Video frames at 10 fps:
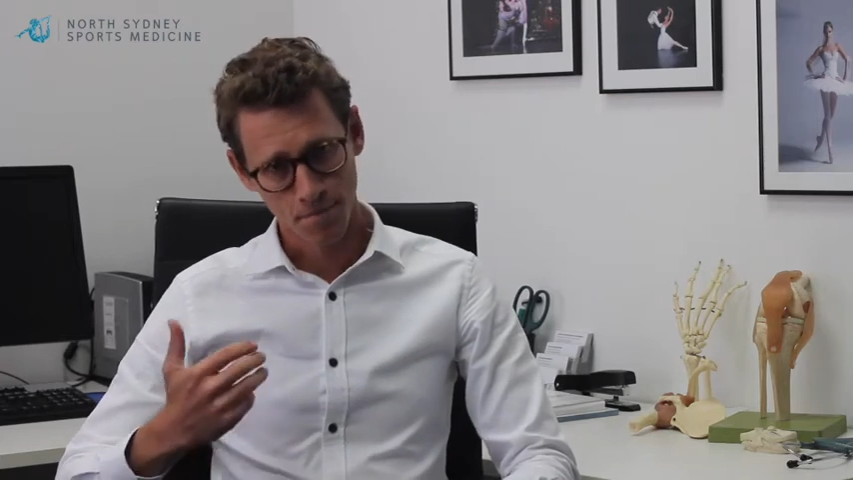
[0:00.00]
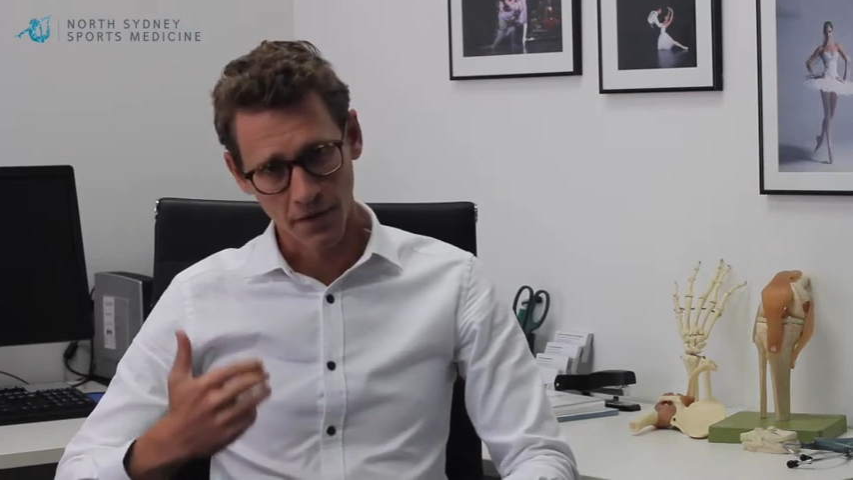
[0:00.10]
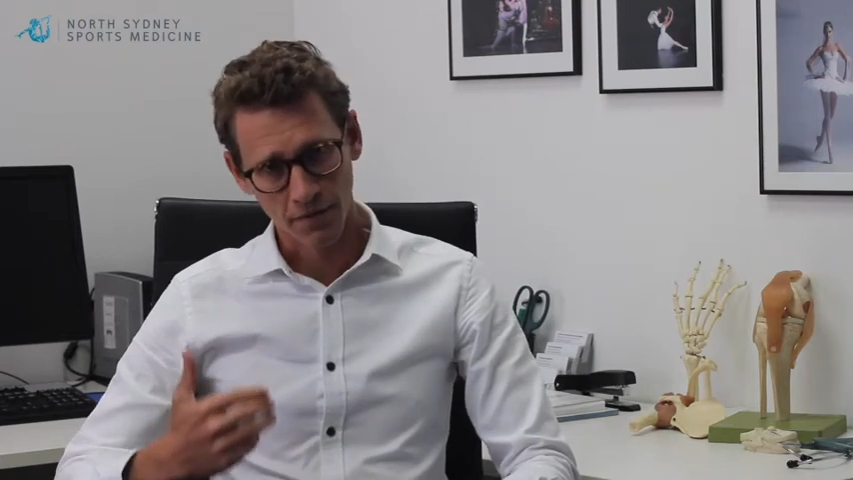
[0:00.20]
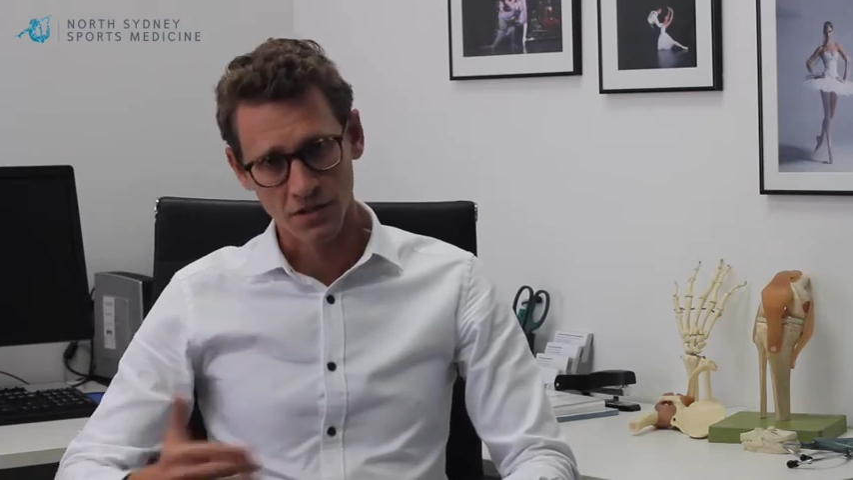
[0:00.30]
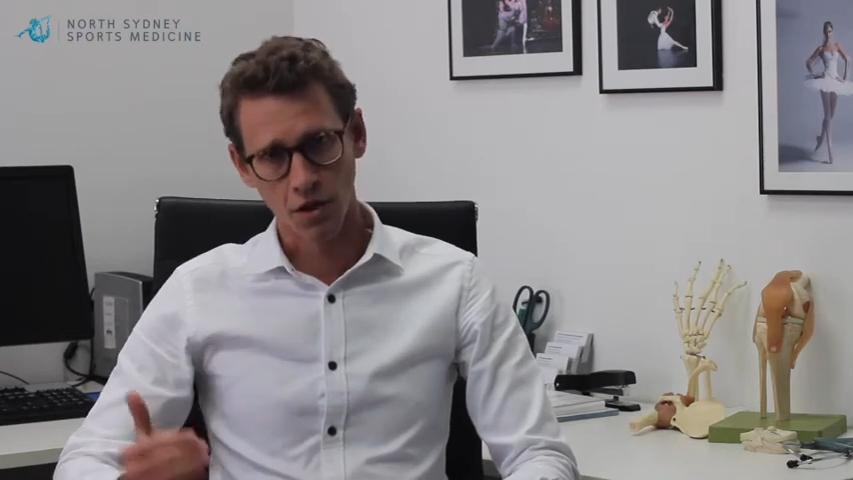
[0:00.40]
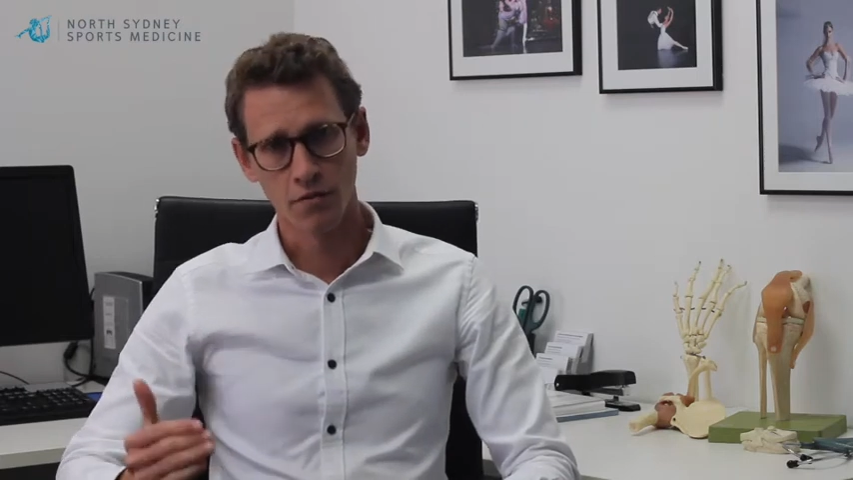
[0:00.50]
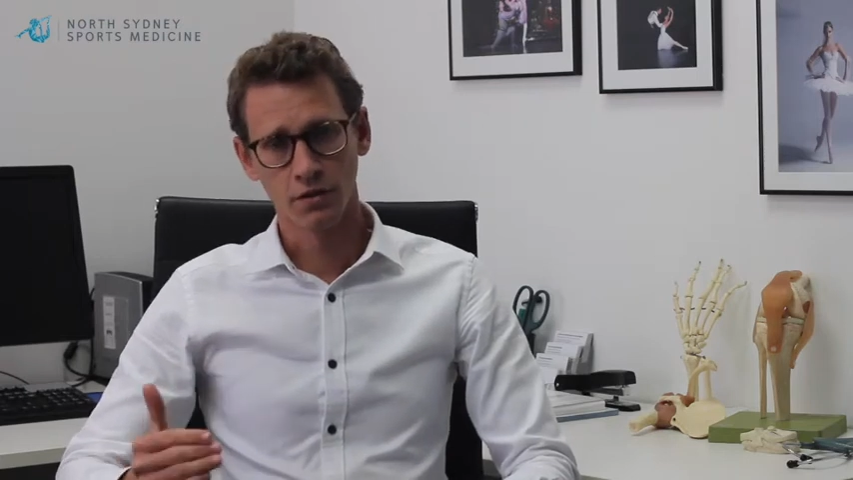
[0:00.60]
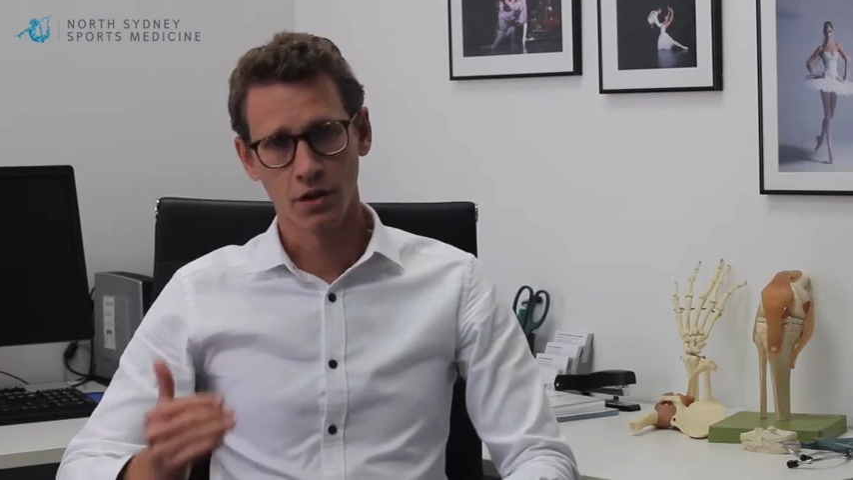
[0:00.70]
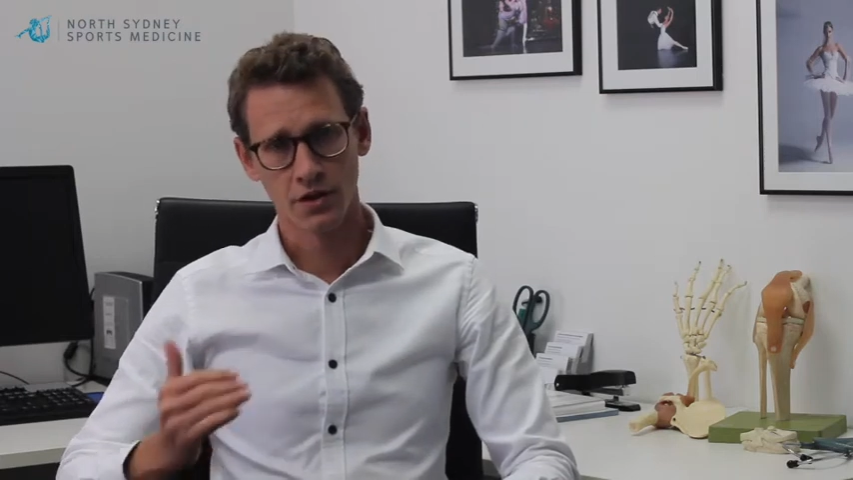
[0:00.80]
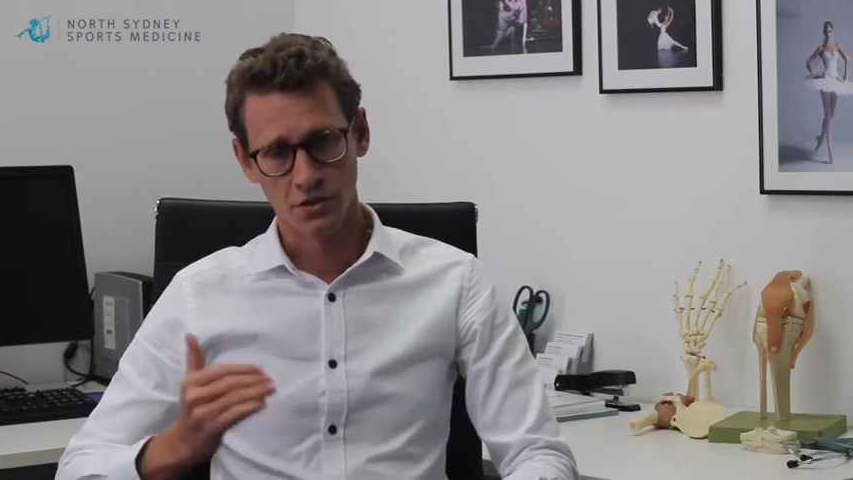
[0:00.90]
If it's
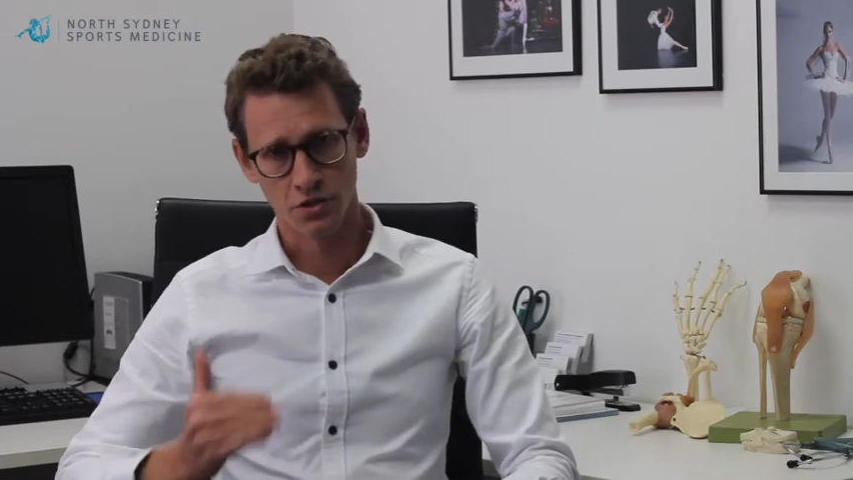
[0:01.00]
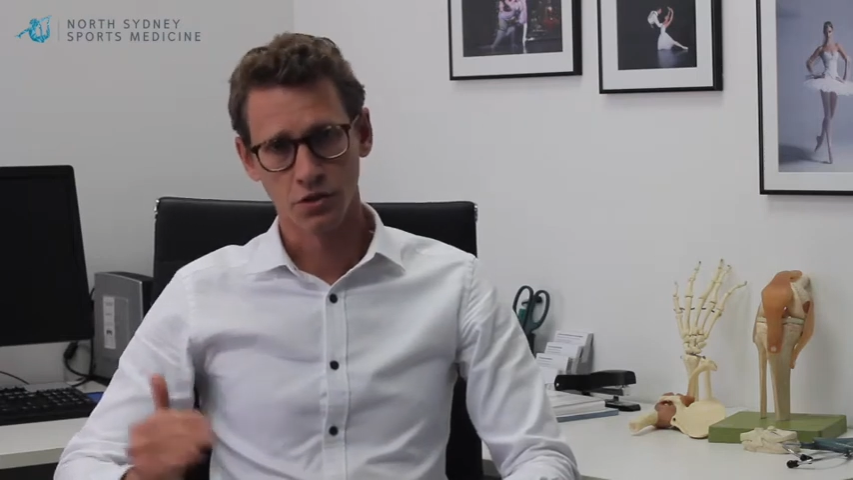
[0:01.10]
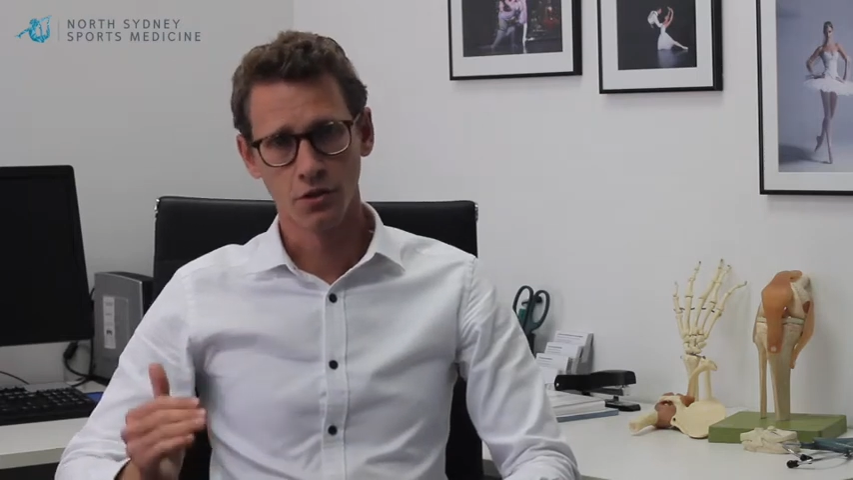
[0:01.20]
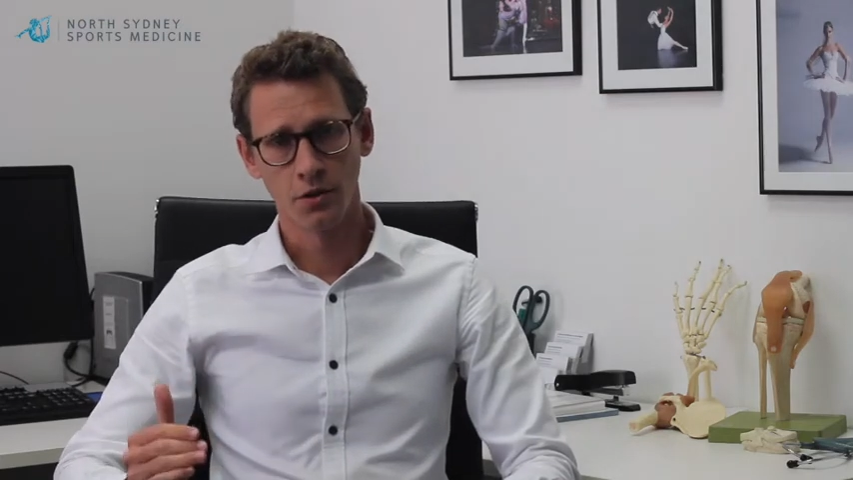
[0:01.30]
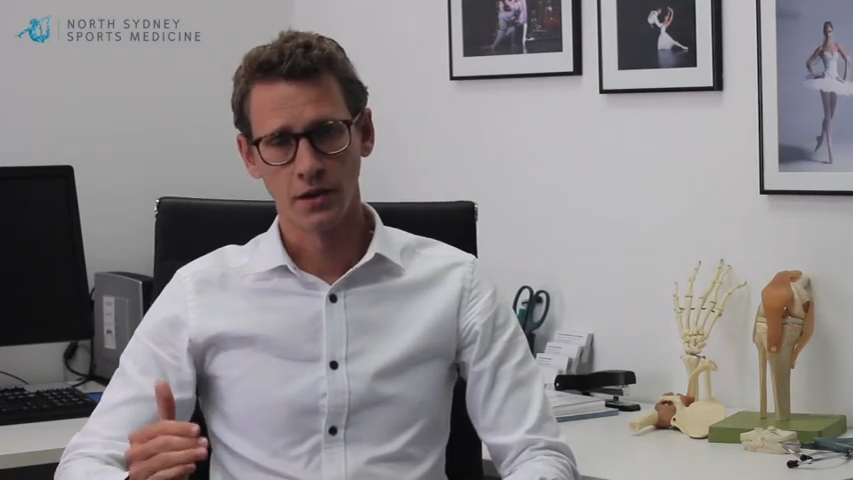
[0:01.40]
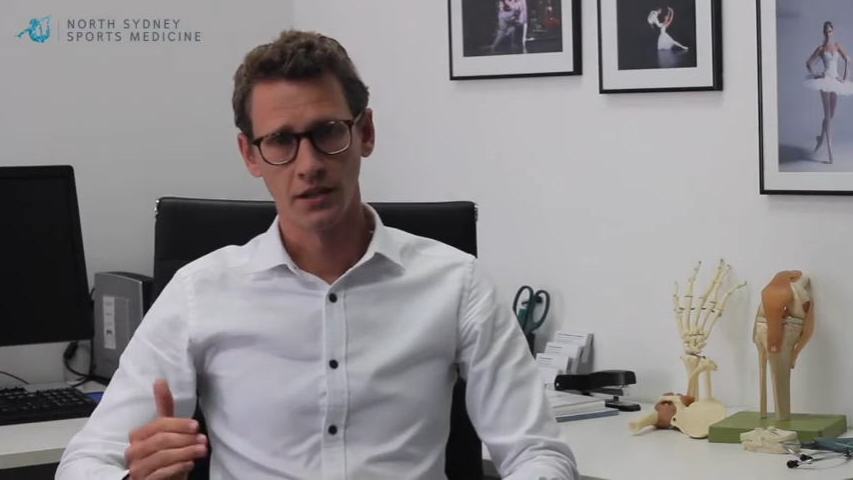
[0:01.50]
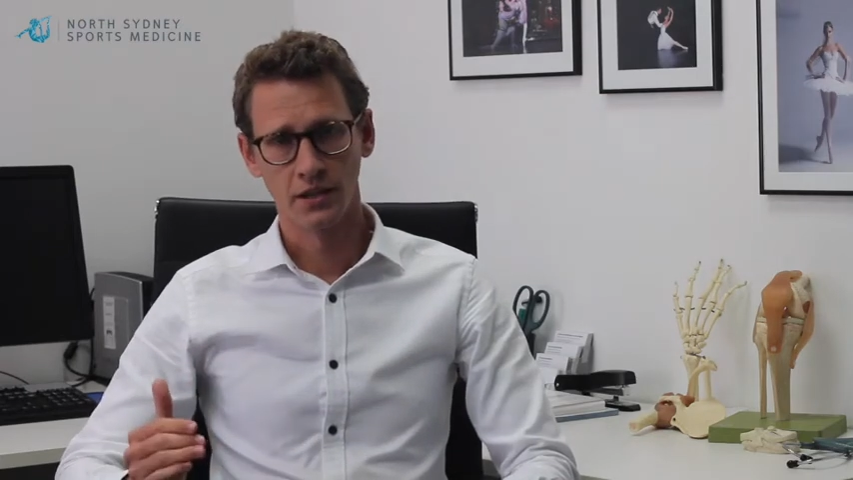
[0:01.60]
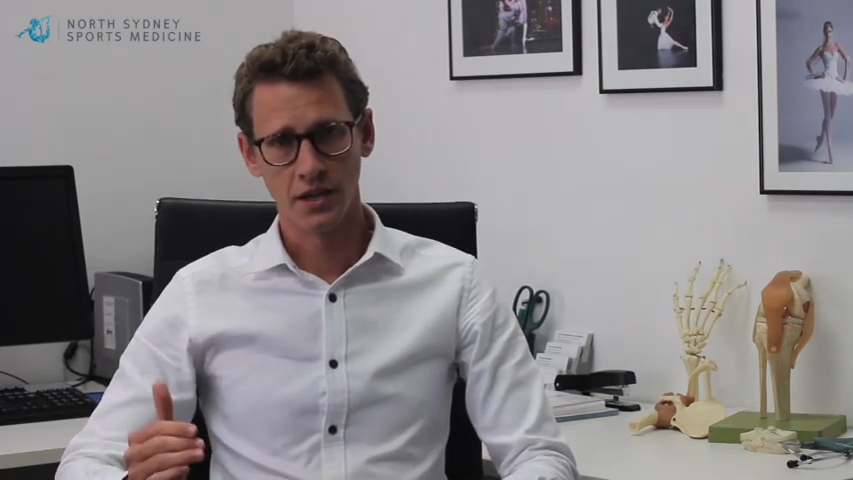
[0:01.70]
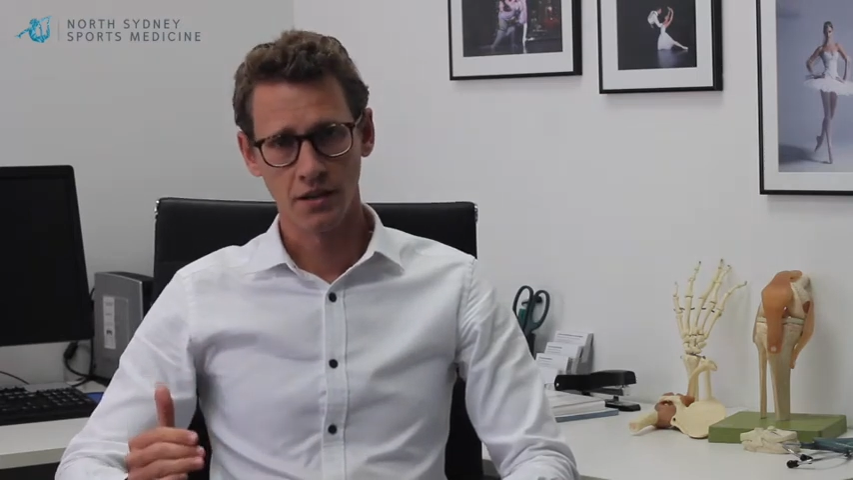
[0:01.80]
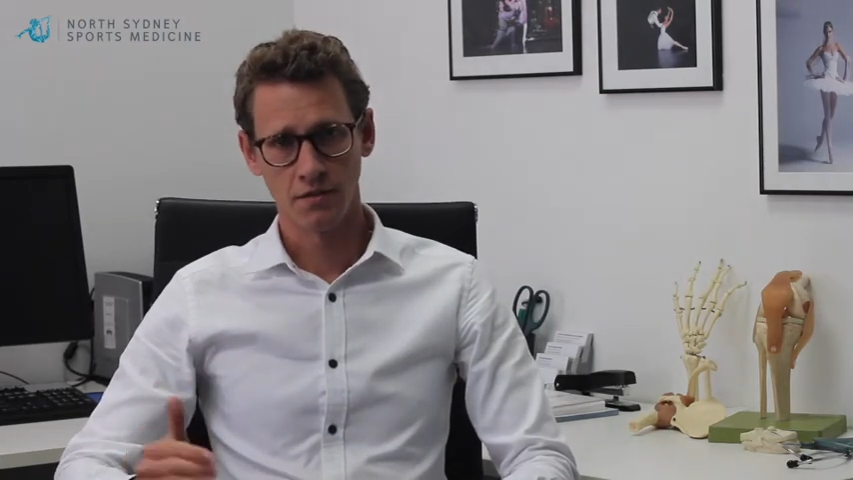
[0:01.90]
overloaded too
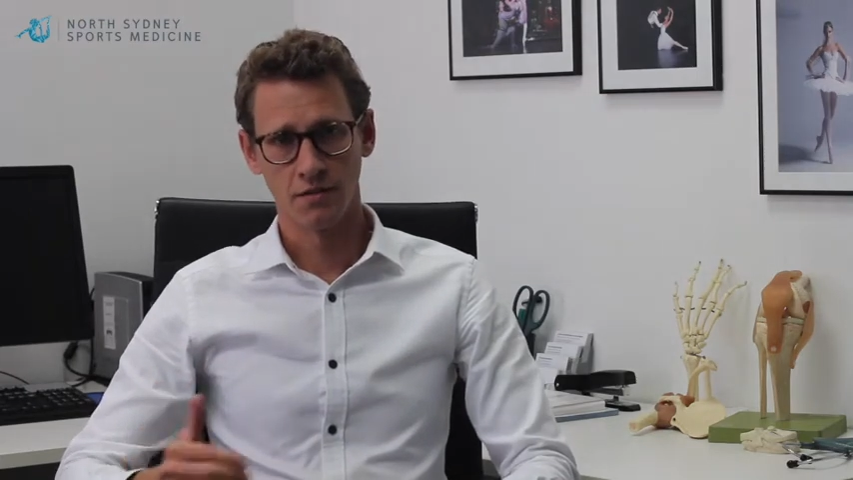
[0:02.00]
quickly,